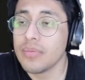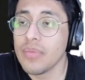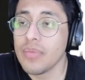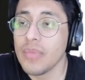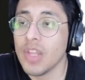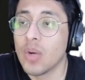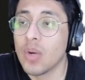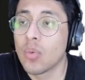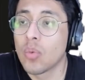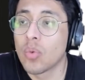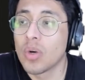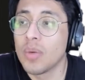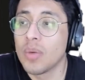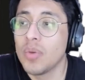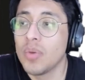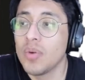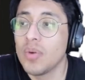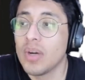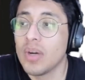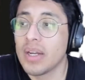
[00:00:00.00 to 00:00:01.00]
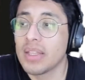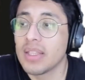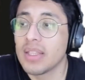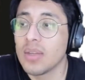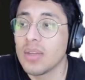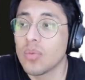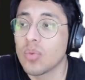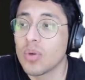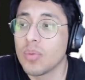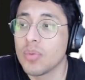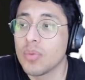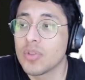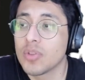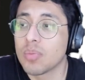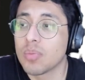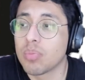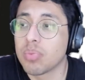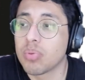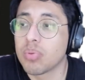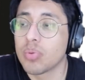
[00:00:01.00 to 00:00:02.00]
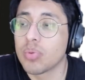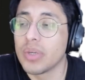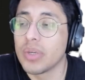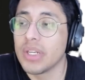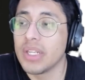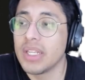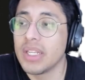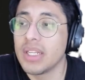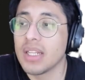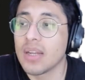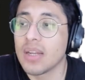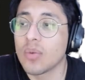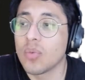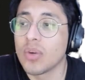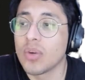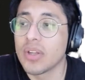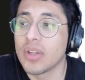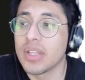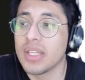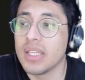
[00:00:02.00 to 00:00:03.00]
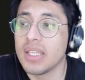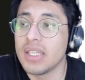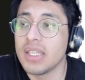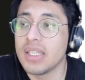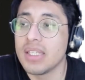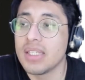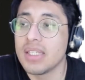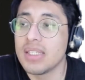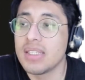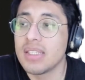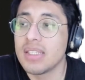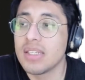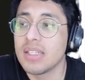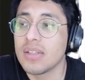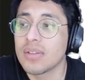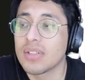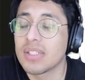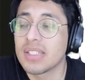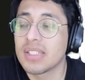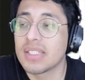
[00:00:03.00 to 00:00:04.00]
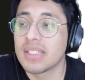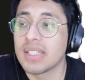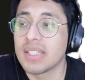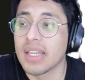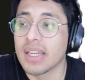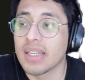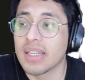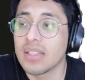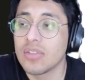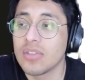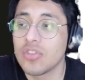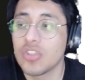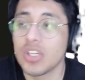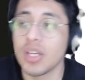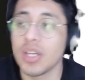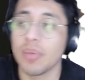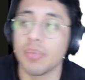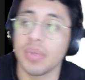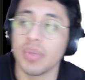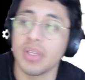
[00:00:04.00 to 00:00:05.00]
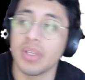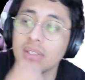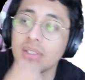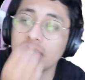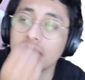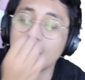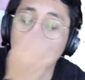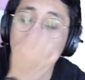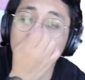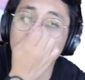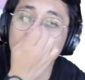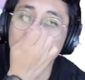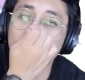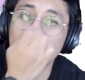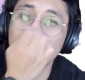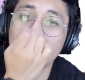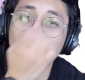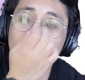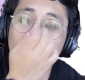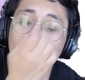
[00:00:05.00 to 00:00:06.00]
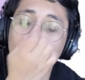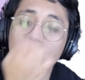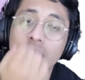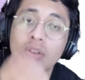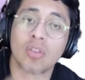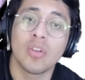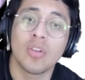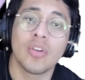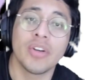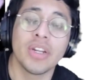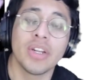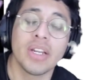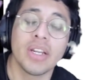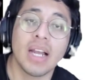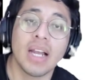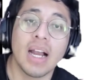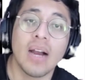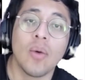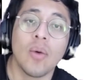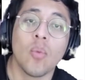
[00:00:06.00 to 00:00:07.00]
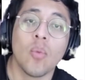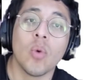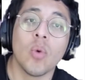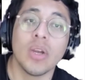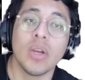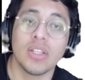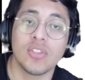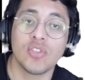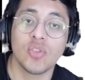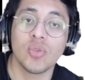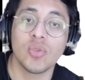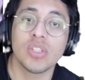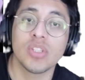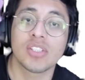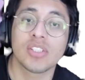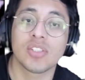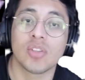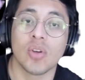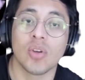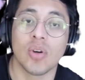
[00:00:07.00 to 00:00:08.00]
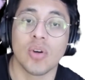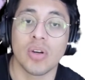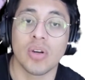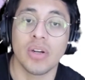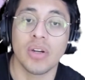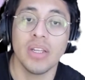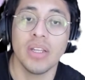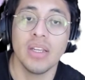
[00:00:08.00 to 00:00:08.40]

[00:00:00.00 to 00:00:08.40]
Rumble, I think Rumble's a pretty, like, one of the easier second champions. I think learning what to discard